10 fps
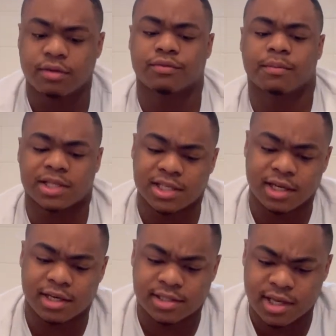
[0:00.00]
from a
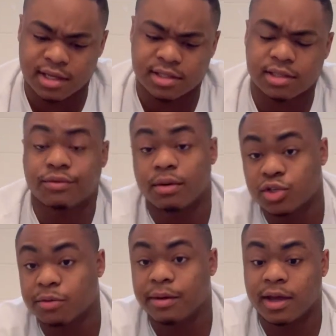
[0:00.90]
TSX from
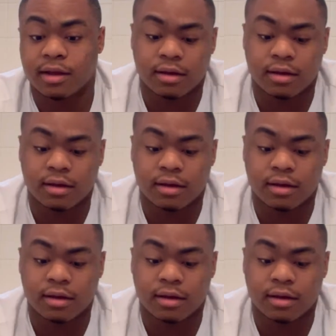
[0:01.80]
Japan.